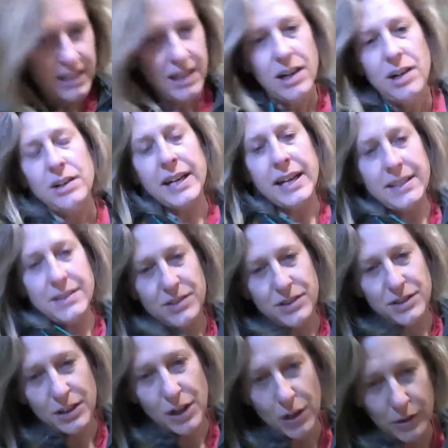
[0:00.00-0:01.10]
Okay,
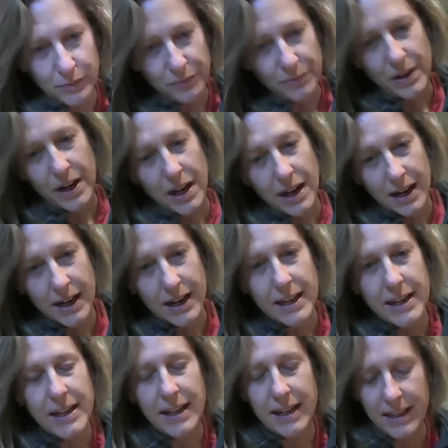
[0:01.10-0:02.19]
so I
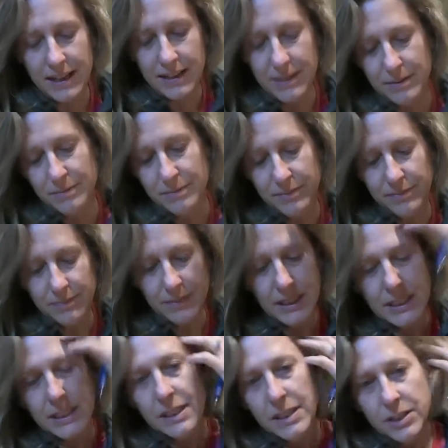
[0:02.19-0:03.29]
am
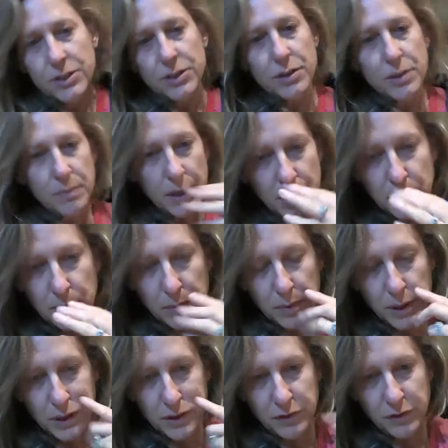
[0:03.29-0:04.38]
doing my
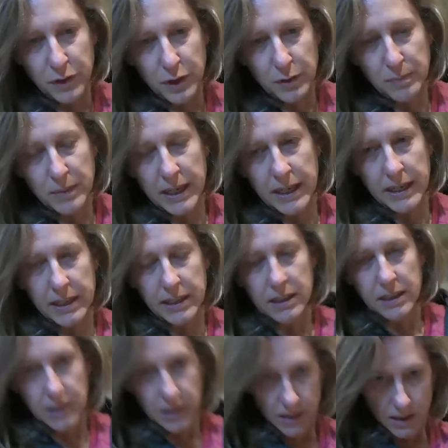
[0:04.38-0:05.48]
homework for my
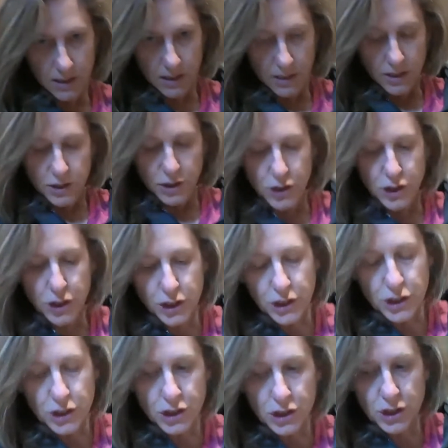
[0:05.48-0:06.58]

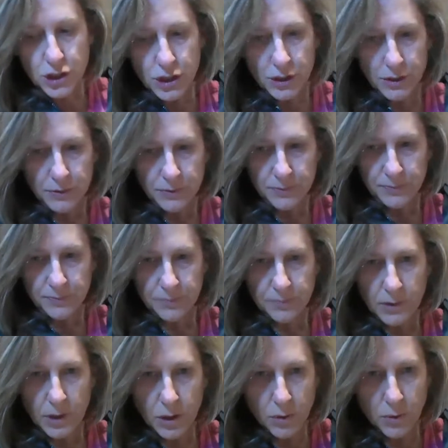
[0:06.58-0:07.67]
church
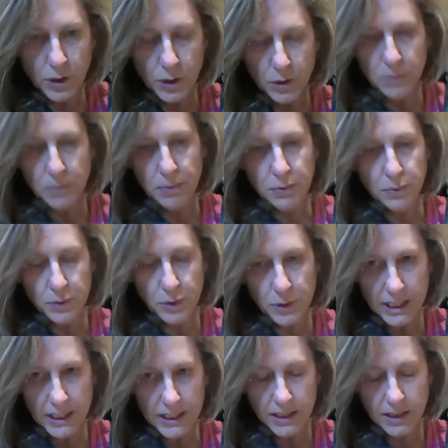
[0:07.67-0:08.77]
group,
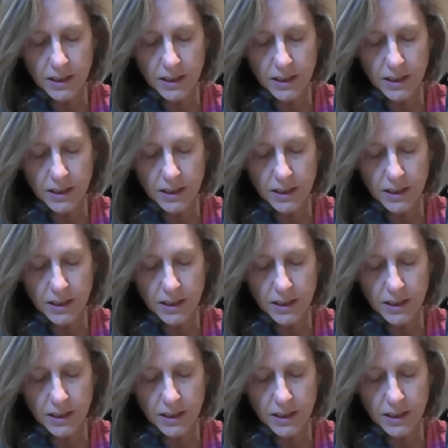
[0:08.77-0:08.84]
Rooted,